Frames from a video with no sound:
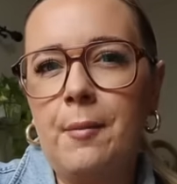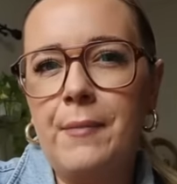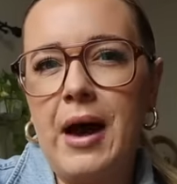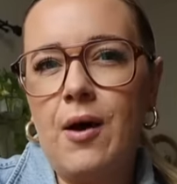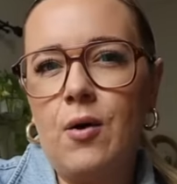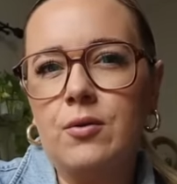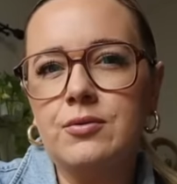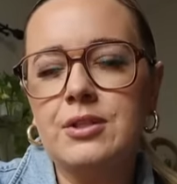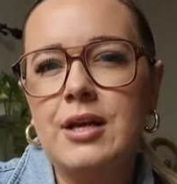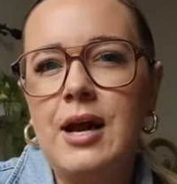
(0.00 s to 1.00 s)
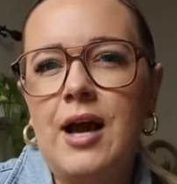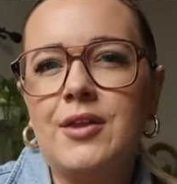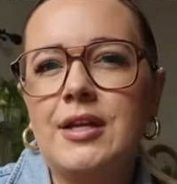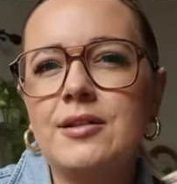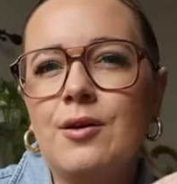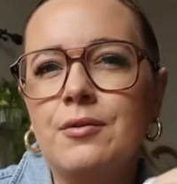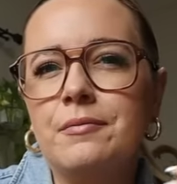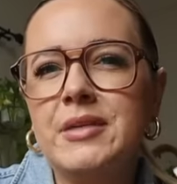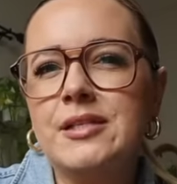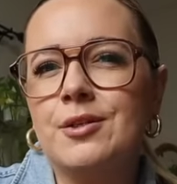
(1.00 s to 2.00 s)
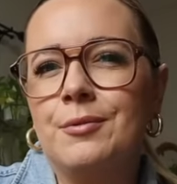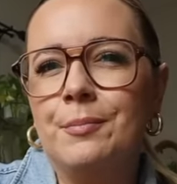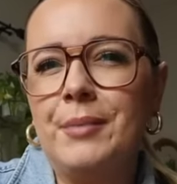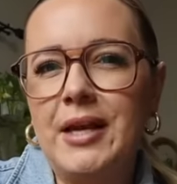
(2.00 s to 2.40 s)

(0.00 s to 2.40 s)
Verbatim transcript: about, I think it's called Mr.